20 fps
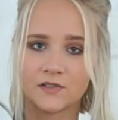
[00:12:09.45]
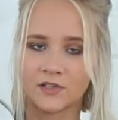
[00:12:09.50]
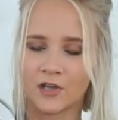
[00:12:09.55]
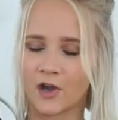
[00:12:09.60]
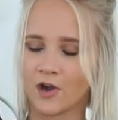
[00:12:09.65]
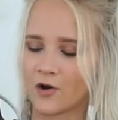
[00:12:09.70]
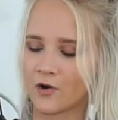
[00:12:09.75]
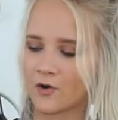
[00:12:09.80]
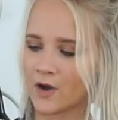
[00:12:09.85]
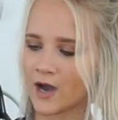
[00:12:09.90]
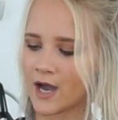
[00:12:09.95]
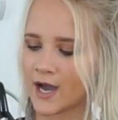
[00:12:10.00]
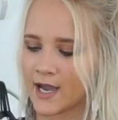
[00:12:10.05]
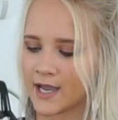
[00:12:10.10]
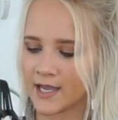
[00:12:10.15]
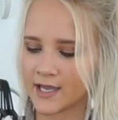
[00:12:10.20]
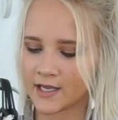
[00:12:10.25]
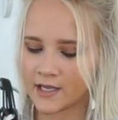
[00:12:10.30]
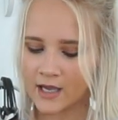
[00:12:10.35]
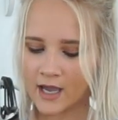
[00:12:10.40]
So
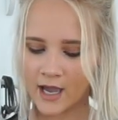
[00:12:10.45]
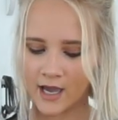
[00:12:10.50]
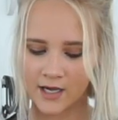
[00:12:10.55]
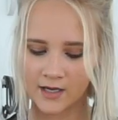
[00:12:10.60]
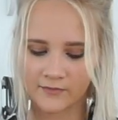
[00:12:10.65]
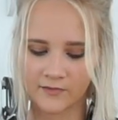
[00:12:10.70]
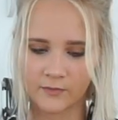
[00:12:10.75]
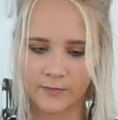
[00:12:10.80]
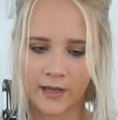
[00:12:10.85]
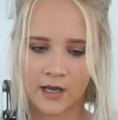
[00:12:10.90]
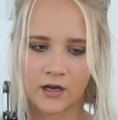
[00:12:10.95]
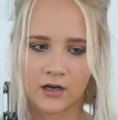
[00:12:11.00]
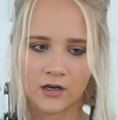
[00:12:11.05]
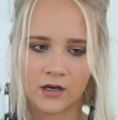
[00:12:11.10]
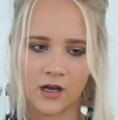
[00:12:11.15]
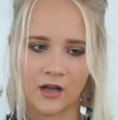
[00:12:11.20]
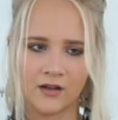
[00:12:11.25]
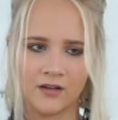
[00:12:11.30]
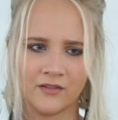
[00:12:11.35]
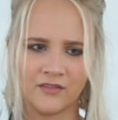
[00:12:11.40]
I have a
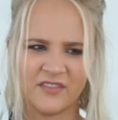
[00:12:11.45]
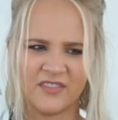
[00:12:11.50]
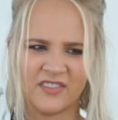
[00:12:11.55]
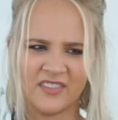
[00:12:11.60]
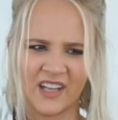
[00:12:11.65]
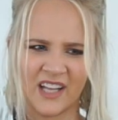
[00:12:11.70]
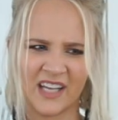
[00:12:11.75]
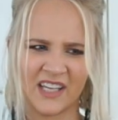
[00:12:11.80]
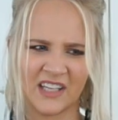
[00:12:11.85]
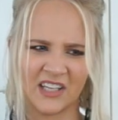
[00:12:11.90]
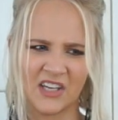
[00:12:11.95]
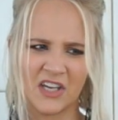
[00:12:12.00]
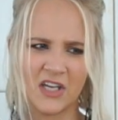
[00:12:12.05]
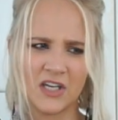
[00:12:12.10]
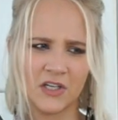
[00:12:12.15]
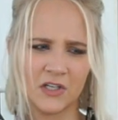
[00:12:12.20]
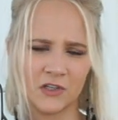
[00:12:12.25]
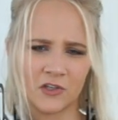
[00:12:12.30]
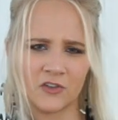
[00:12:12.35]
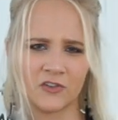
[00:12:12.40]
pair of like
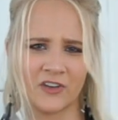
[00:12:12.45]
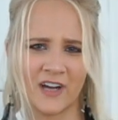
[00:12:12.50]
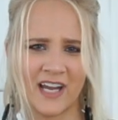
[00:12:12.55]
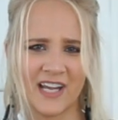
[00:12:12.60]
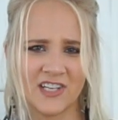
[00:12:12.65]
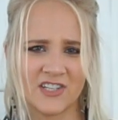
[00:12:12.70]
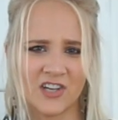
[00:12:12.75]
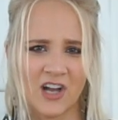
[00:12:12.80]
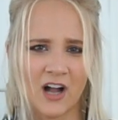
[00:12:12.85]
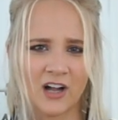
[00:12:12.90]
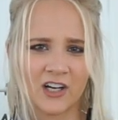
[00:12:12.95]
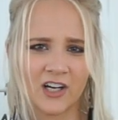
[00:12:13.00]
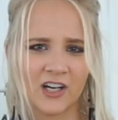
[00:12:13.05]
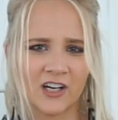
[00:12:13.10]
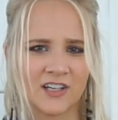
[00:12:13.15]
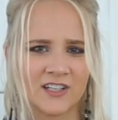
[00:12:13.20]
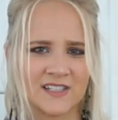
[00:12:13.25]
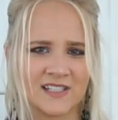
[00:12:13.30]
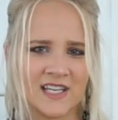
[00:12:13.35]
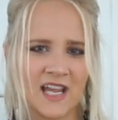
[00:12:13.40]
gray
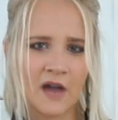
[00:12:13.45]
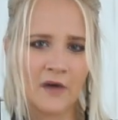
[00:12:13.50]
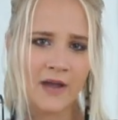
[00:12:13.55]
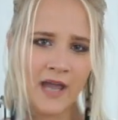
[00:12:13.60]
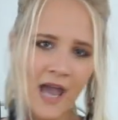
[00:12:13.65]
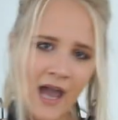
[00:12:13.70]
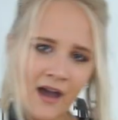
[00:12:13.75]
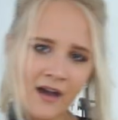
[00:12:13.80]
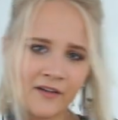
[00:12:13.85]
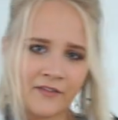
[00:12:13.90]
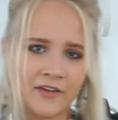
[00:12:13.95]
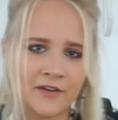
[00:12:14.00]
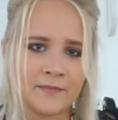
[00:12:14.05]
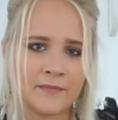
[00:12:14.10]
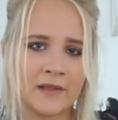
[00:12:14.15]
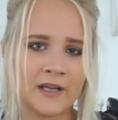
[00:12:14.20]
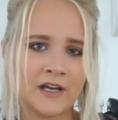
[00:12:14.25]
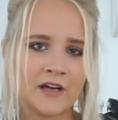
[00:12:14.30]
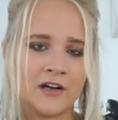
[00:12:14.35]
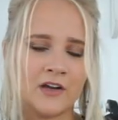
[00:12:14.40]
joggers. Now I have a
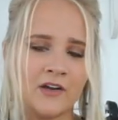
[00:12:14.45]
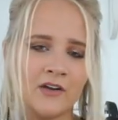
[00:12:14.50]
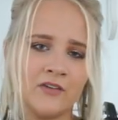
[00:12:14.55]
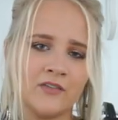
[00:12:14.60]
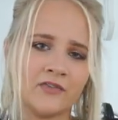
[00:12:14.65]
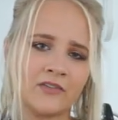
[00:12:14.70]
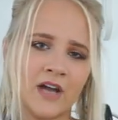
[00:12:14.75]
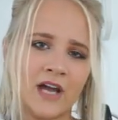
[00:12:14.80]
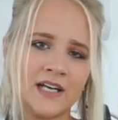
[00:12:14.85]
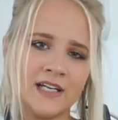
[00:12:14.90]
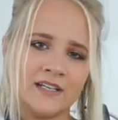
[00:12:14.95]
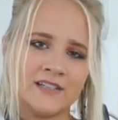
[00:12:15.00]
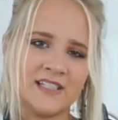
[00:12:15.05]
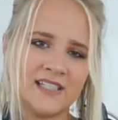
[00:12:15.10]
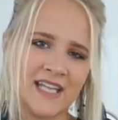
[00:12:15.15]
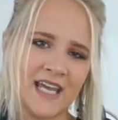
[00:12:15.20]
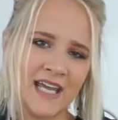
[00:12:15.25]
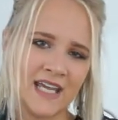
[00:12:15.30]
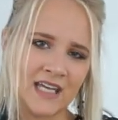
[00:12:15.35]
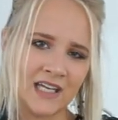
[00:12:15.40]
pair of kind of
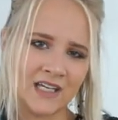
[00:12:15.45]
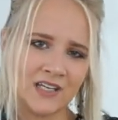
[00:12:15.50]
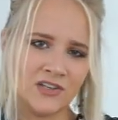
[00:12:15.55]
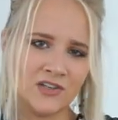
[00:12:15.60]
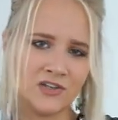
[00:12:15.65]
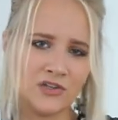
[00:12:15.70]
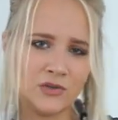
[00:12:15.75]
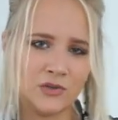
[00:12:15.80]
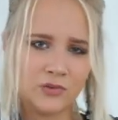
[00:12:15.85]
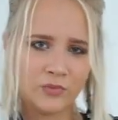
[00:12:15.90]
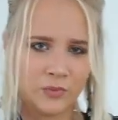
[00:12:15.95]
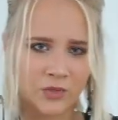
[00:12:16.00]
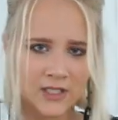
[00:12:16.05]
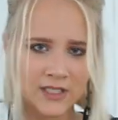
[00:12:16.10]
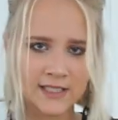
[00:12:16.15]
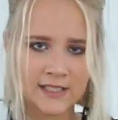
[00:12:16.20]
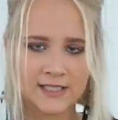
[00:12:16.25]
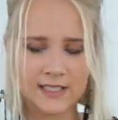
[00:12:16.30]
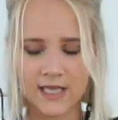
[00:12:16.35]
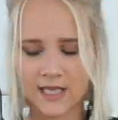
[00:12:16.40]
tan nude
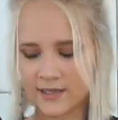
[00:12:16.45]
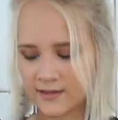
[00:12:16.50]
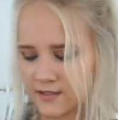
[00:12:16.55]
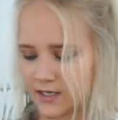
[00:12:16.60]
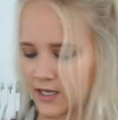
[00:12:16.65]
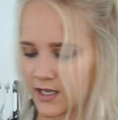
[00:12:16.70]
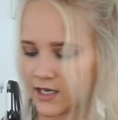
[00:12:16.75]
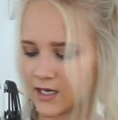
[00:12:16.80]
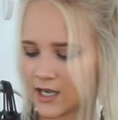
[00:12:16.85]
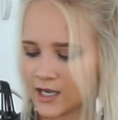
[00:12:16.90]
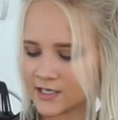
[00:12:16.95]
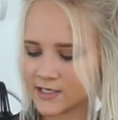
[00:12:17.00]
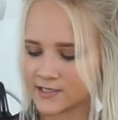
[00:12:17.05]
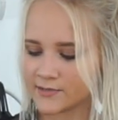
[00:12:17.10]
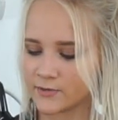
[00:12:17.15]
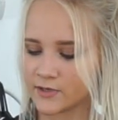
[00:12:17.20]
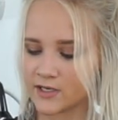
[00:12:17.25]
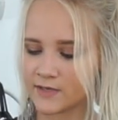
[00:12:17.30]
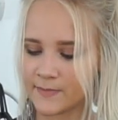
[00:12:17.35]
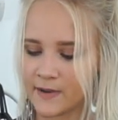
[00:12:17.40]
ones. And then I just
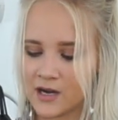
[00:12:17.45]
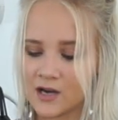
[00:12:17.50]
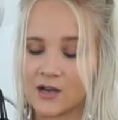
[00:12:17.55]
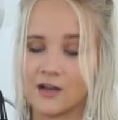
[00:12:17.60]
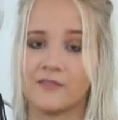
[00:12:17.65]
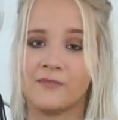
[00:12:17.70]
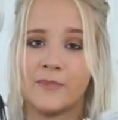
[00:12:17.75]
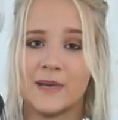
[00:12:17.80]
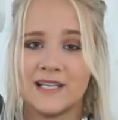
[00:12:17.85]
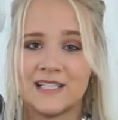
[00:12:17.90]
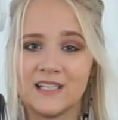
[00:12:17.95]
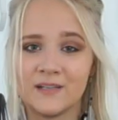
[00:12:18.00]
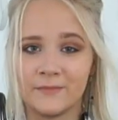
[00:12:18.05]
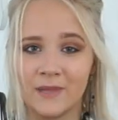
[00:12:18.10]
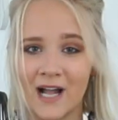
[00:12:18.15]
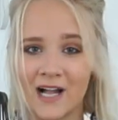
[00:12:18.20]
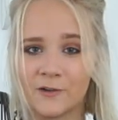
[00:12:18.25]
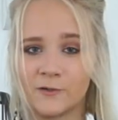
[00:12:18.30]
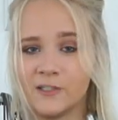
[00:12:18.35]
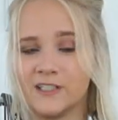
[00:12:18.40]
wanted a pair of basic
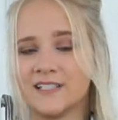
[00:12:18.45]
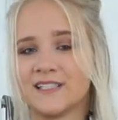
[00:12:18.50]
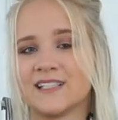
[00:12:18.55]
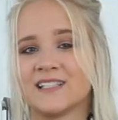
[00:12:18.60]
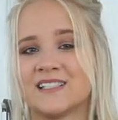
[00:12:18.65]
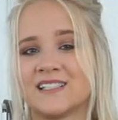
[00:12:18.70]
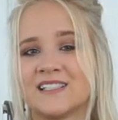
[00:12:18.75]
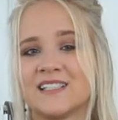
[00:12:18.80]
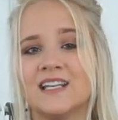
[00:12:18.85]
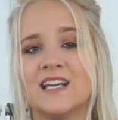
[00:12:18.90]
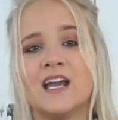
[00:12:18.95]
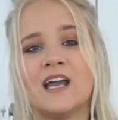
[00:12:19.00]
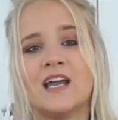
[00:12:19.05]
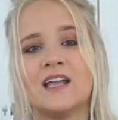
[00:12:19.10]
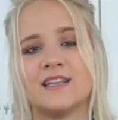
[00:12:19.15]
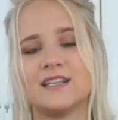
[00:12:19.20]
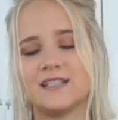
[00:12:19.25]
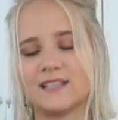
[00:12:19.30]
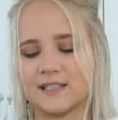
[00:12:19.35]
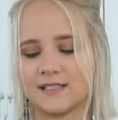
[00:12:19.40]
black ones because
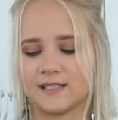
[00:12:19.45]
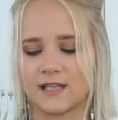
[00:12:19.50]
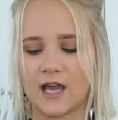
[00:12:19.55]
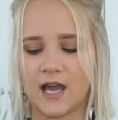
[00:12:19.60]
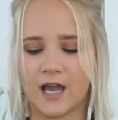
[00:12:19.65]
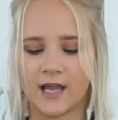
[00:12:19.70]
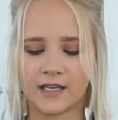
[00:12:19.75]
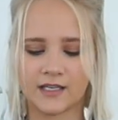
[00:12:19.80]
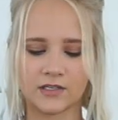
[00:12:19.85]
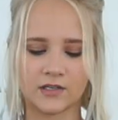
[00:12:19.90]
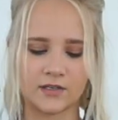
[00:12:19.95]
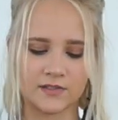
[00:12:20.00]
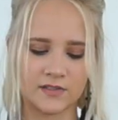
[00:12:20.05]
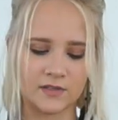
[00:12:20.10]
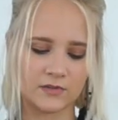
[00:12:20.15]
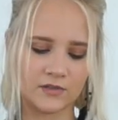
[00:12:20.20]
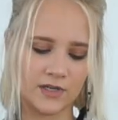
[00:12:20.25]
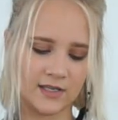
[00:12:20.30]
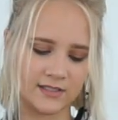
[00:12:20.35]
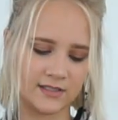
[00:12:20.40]
this is, I can
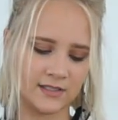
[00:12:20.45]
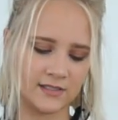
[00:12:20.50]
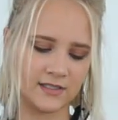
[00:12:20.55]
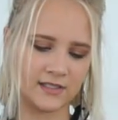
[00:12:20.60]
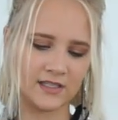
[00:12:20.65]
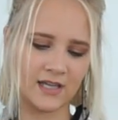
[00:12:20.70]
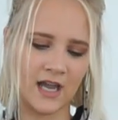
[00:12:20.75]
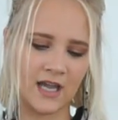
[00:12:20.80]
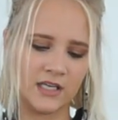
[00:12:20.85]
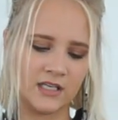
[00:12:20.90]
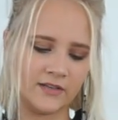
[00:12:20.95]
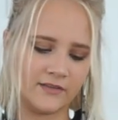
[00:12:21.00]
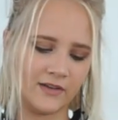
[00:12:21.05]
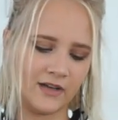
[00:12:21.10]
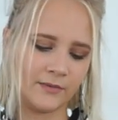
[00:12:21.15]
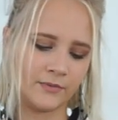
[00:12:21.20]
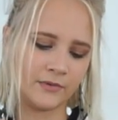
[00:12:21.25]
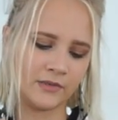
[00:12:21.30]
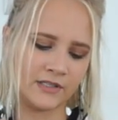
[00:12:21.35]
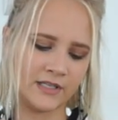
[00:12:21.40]
also dress this kind of
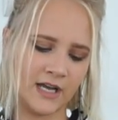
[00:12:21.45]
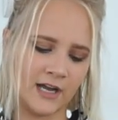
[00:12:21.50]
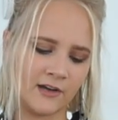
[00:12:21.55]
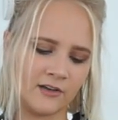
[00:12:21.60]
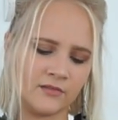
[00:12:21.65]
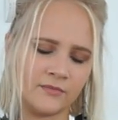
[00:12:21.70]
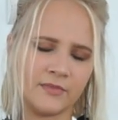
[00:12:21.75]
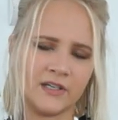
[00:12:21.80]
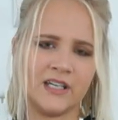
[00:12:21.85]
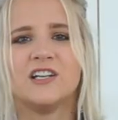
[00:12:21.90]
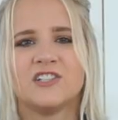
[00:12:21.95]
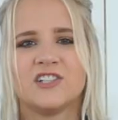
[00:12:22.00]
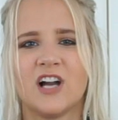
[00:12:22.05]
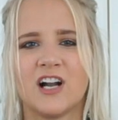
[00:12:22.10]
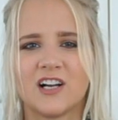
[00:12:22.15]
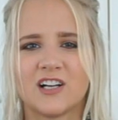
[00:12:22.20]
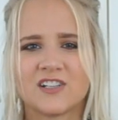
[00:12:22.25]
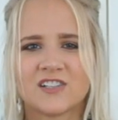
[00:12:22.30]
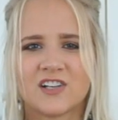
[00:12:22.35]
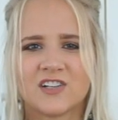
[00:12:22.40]
up or down, but
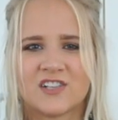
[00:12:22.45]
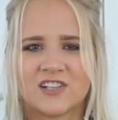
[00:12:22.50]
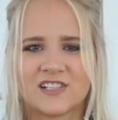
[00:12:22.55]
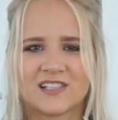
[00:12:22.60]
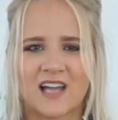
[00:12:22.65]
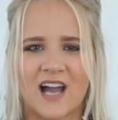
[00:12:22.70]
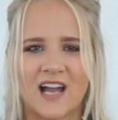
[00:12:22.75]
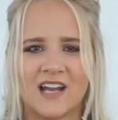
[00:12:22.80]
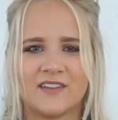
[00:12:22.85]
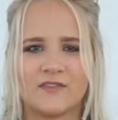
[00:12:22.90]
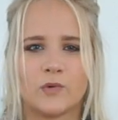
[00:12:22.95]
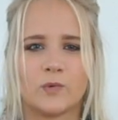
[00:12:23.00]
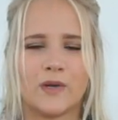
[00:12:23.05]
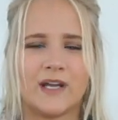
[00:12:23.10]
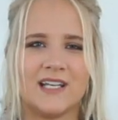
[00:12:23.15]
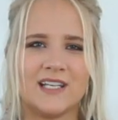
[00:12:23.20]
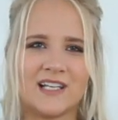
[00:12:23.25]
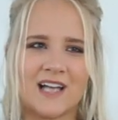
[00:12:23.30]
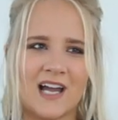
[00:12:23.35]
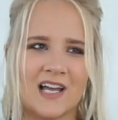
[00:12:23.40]
joggers are just kind of a
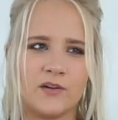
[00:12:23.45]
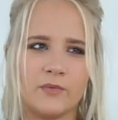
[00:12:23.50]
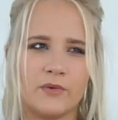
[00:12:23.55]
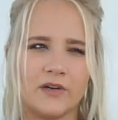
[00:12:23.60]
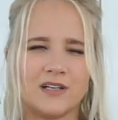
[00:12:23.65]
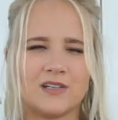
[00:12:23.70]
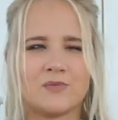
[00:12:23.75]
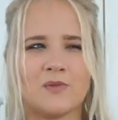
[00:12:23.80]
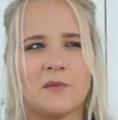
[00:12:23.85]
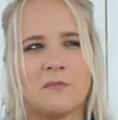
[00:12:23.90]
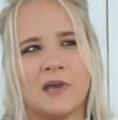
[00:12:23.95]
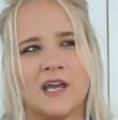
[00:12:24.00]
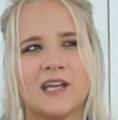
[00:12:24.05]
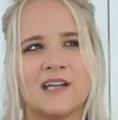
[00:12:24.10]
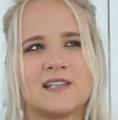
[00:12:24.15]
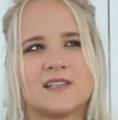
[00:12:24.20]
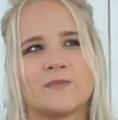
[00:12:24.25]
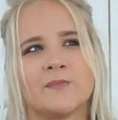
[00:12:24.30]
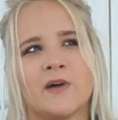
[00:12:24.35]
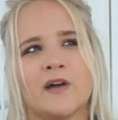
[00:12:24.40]
way to kind of wear
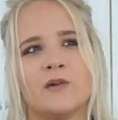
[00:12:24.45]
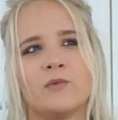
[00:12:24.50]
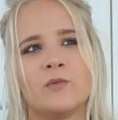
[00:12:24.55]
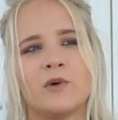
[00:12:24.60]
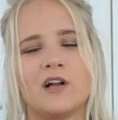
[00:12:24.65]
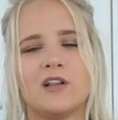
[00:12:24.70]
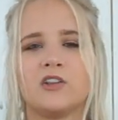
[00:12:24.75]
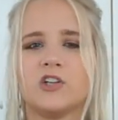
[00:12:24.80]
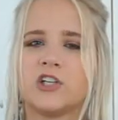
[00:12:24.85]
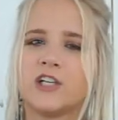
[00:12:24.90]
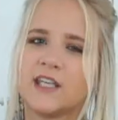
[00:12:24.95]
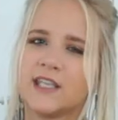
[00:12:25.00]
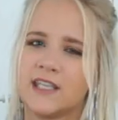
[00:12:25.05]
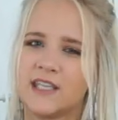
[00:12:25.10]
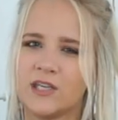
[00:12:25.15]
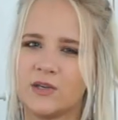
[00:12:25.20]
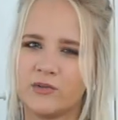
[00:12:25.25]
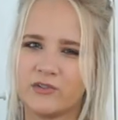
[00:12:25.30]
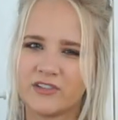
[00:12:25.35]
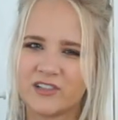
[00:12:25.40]
sweatpants, but while looking
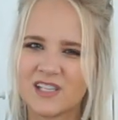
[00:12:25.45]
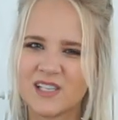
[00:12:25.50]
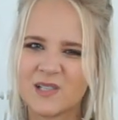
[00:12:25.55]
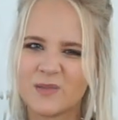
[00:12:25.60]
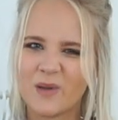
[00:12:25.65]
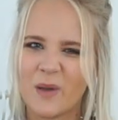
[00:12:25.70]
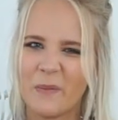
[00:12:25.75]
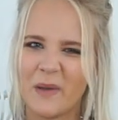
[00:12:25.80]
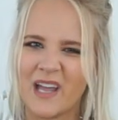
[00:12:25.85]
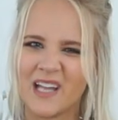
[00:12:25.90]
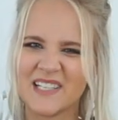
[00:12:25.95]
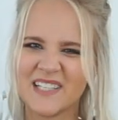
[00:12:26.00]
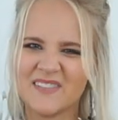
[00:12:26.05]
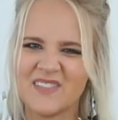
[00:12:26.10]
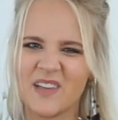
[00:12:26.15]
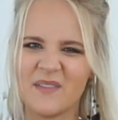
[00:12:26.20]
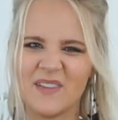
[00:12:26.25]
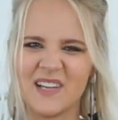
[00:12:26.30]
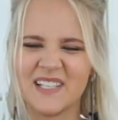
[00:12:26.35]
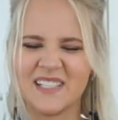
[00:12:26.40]
cuter than sweatpants, if
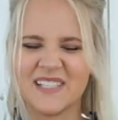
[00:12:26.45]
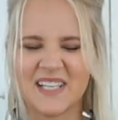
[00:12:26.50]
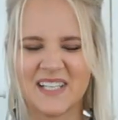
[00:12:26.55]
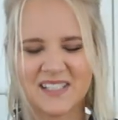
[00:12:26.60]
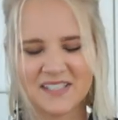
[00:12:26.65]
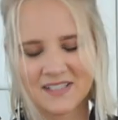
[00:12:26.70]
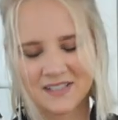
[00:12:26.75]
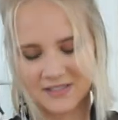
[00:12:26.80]
that makes sense.